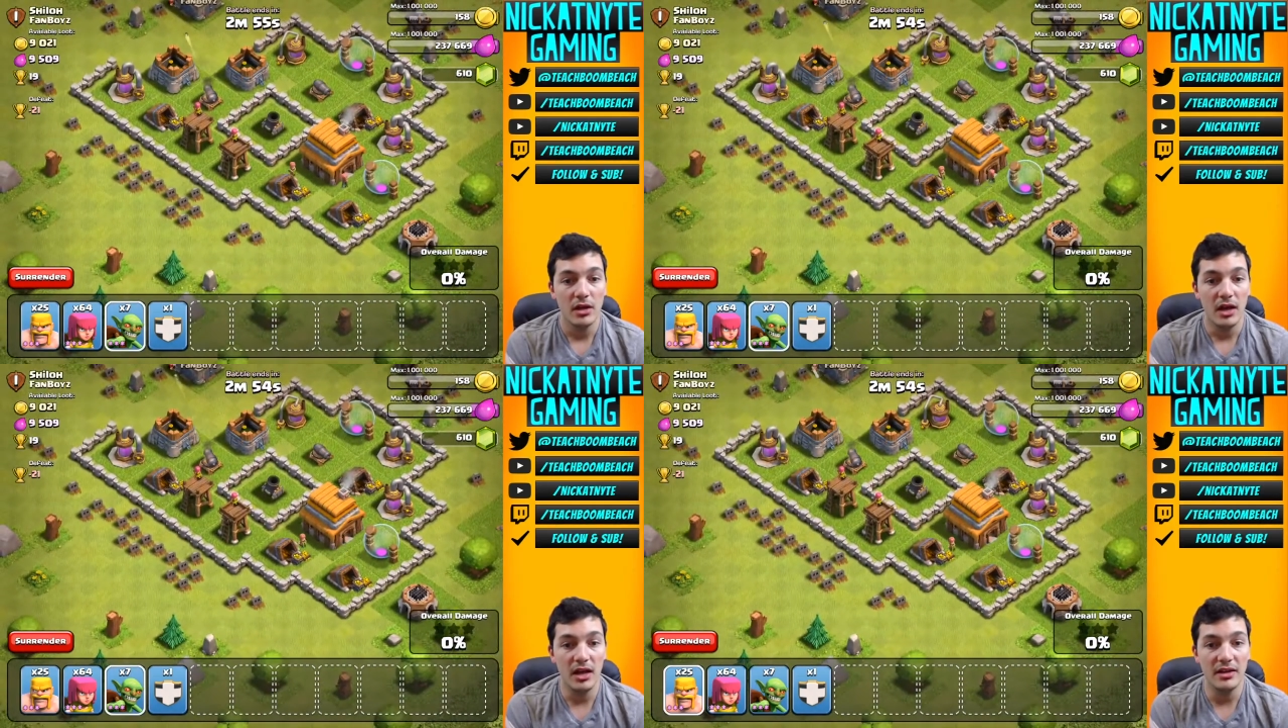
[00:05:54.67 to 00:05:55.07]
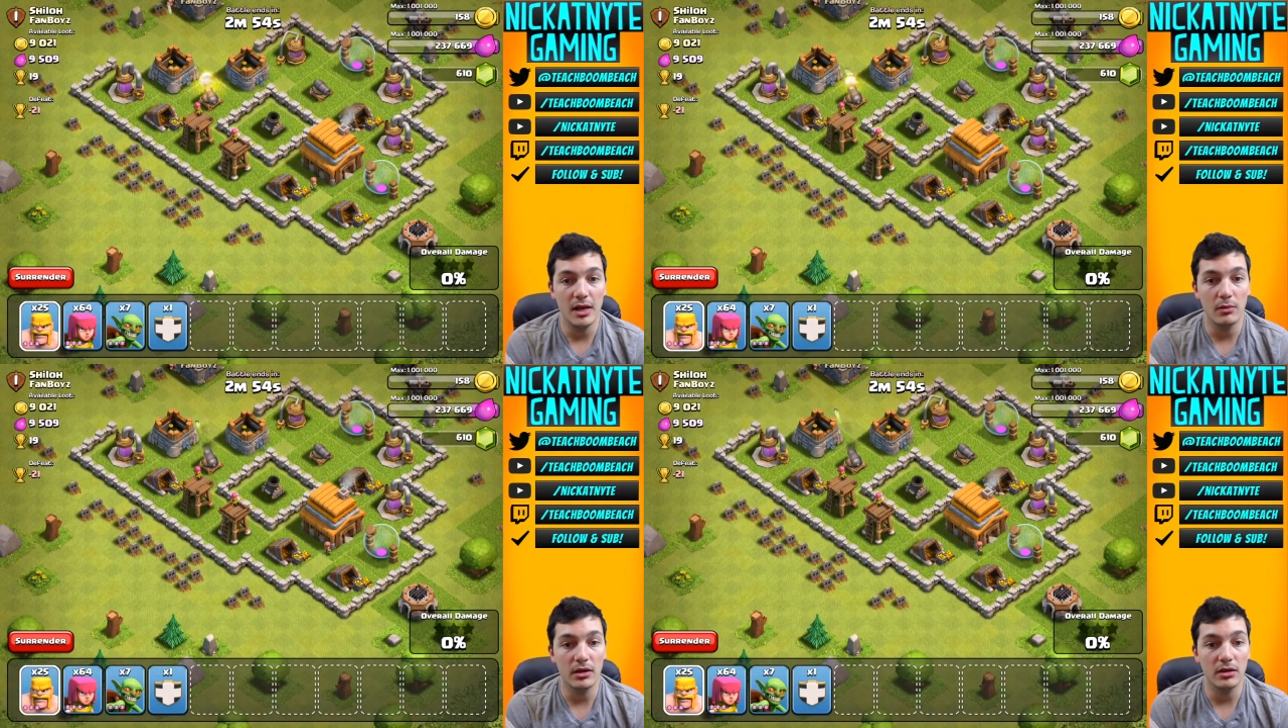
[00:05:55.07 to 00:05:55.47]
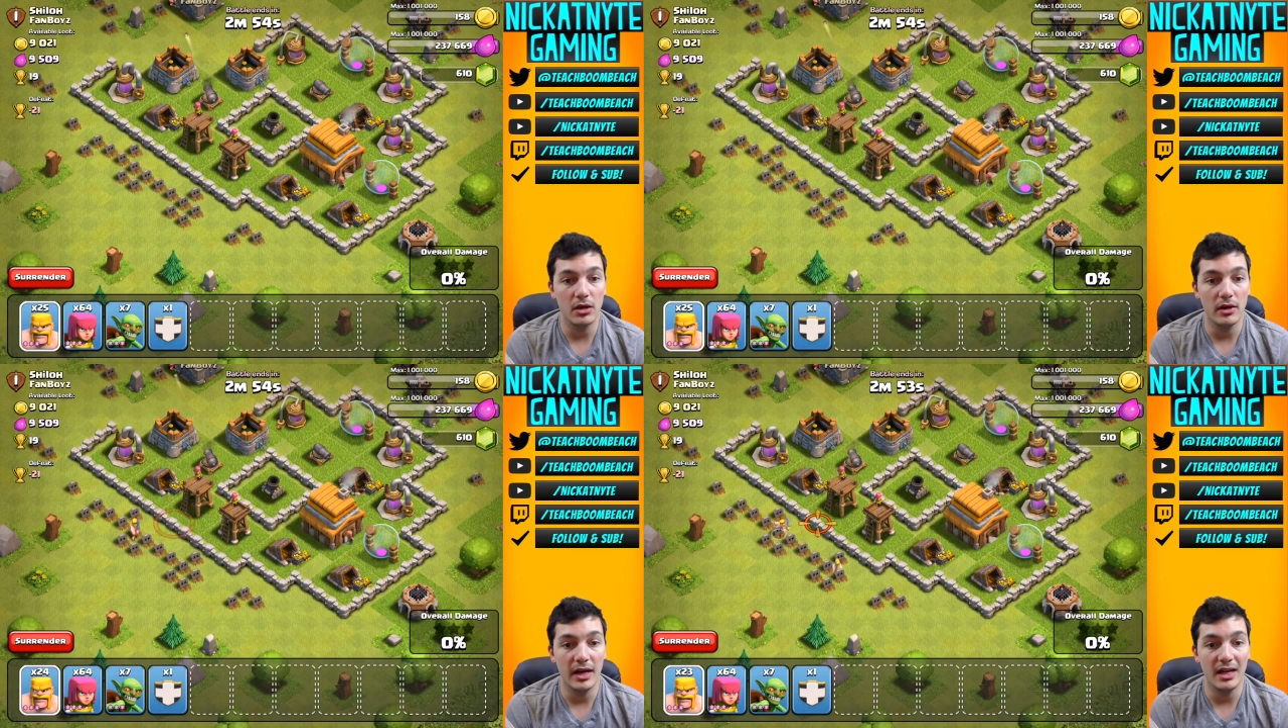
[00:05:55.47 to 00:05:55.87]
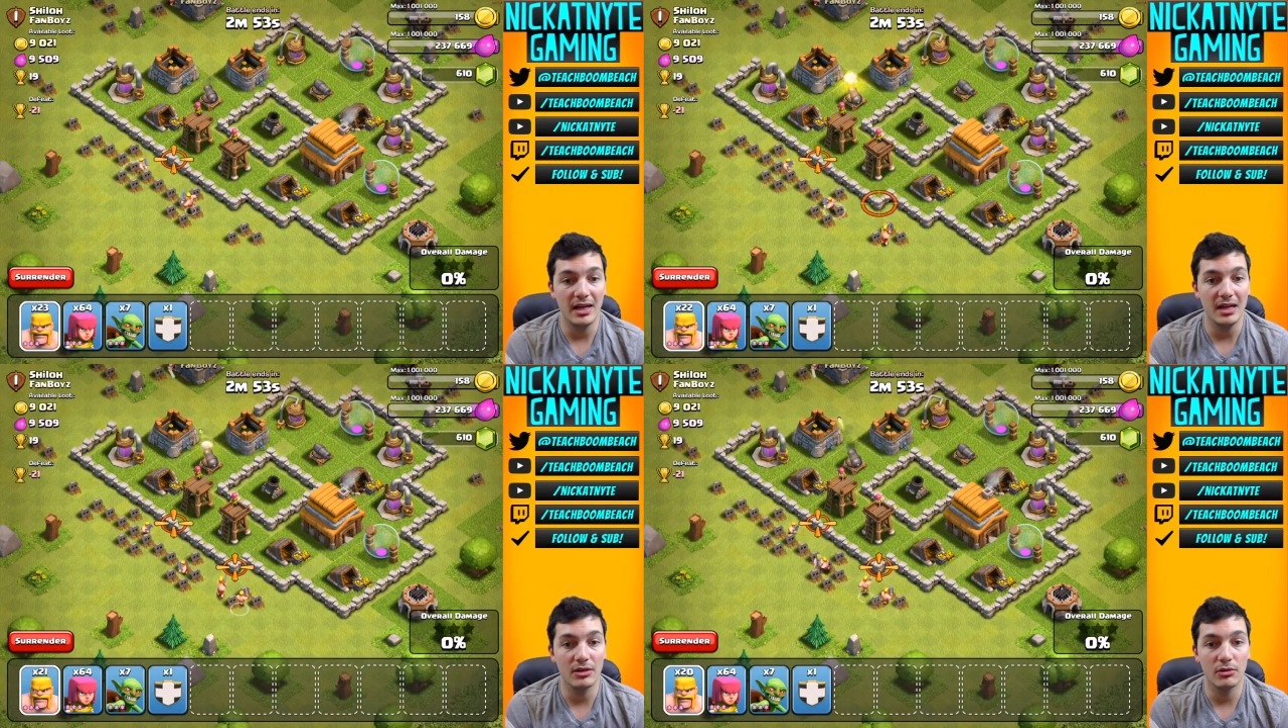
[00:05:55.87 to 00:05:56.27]
And now we're going to go ahead
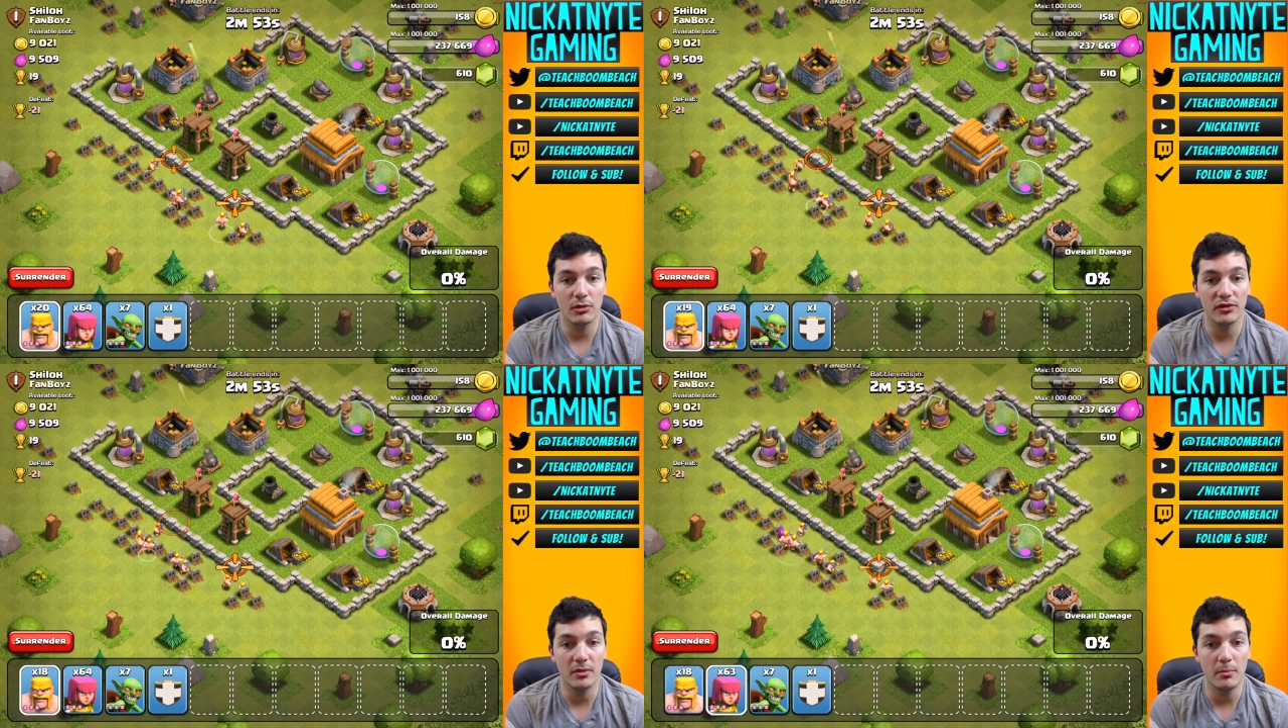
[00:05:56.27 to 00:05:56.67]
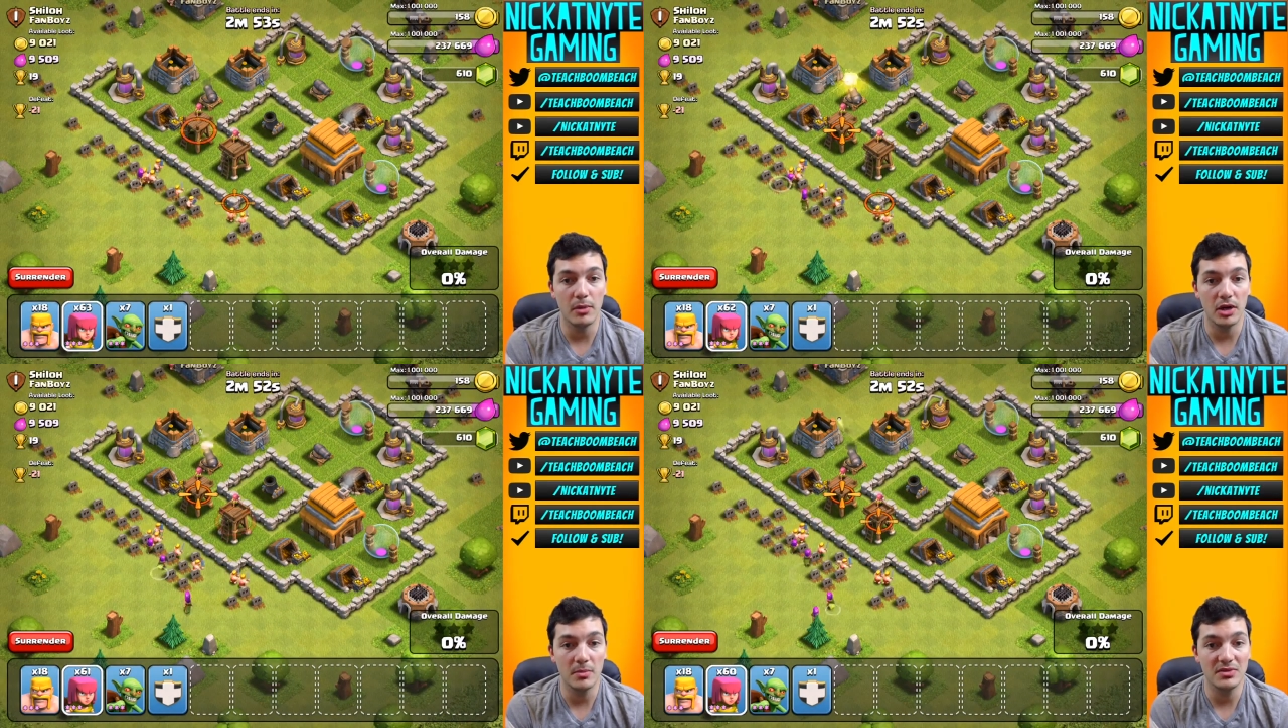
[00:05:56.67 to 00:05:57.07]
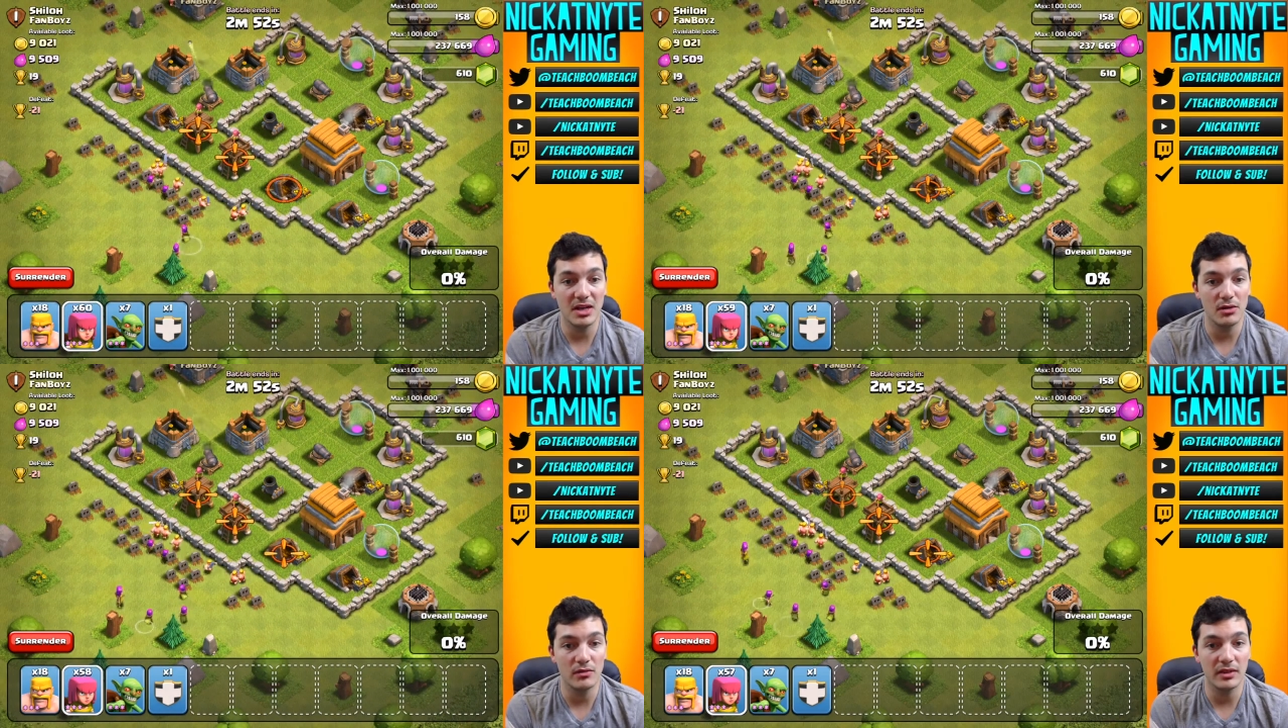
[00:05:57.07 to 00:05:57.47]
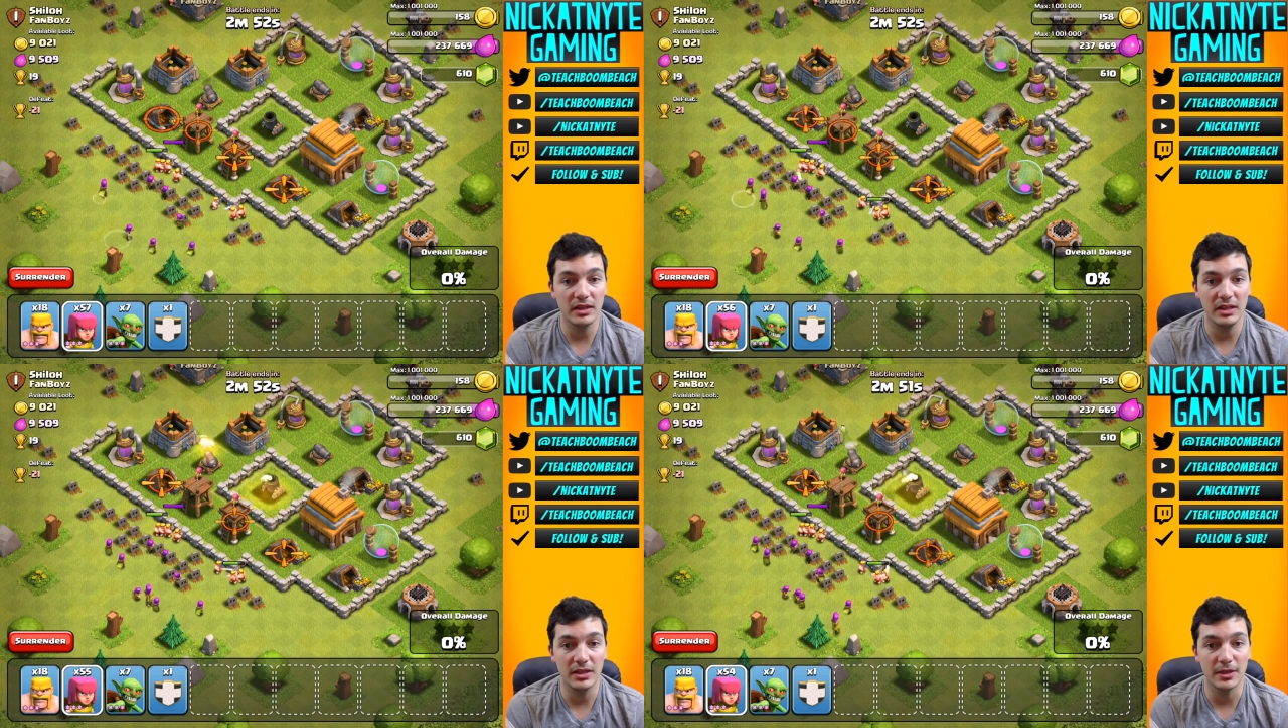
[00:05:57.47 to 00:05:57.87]
and throw some barbs down over
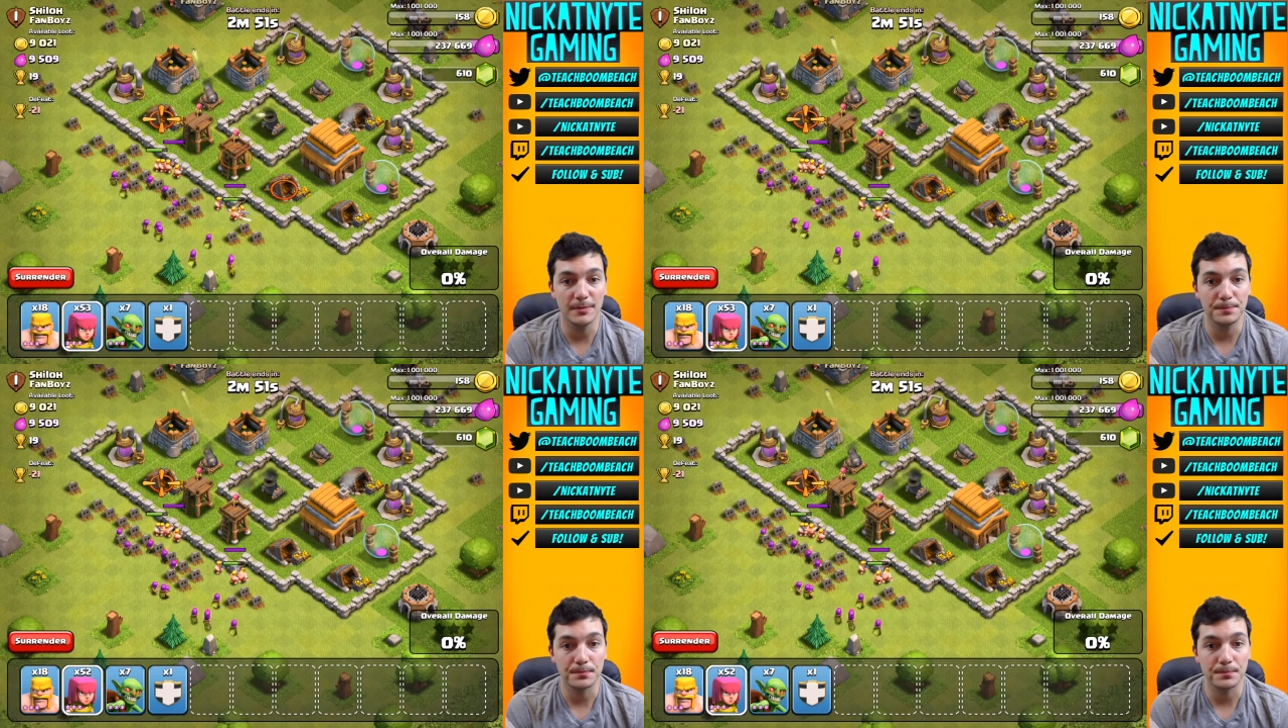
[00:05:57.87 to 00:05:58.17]
here.